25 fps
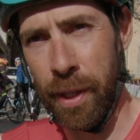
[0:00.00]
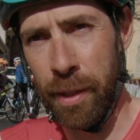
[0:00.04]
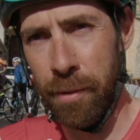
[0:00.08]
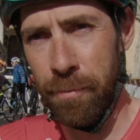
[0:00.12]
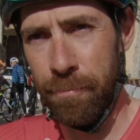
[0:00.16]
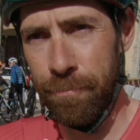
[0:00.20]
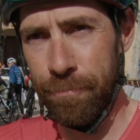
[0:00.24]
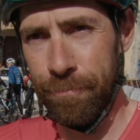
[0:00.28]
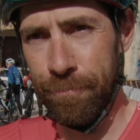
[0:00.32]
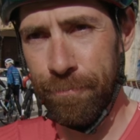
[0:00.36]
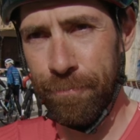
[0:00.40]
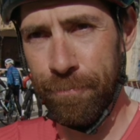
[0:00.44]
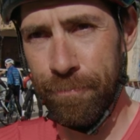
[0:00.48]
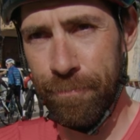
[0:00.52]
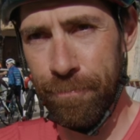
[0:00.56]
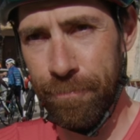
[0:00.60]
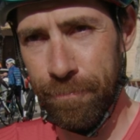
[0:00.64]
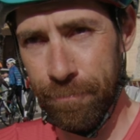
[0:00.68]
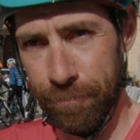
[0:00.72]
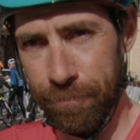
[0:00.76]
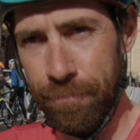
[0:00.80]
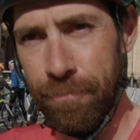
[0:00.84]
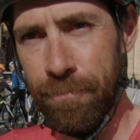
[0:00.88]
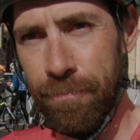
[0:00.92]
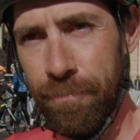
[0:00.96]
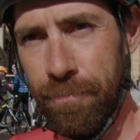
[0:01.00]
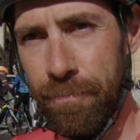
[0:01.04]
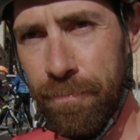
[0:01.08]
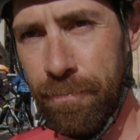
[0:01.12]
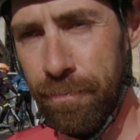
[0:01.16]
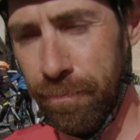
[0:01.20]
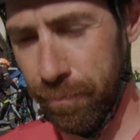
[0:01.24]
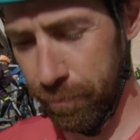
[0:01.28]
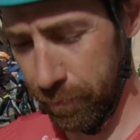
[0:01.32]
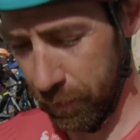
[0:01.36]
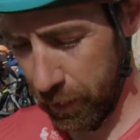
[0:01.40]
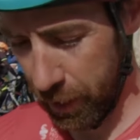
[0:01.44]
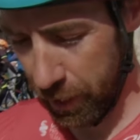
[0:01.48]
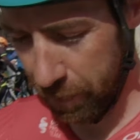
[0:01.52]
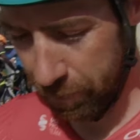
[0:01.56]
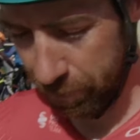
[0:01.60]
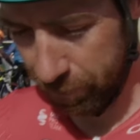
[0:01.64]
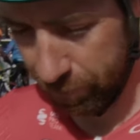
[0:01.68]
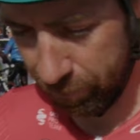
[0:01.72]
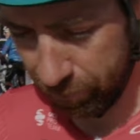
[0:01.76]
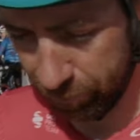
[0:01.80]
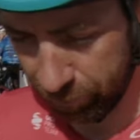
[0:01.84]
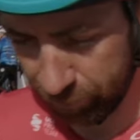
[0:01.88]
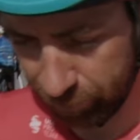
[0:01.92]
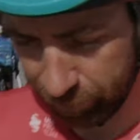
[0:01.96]
Thank you, Thomas. Best of luck.
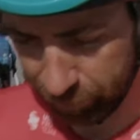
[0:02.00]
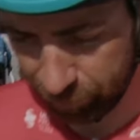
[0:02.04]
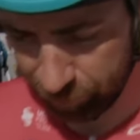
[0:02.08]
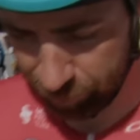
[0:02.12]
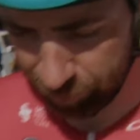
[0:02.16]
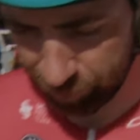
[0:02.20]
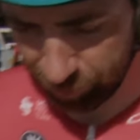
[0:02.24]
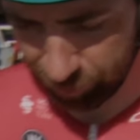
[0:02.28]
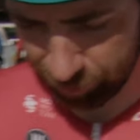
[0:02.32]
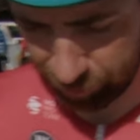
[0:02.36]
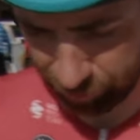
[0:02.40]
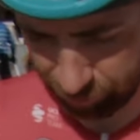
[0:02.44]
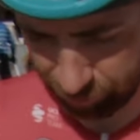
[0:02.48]
Success.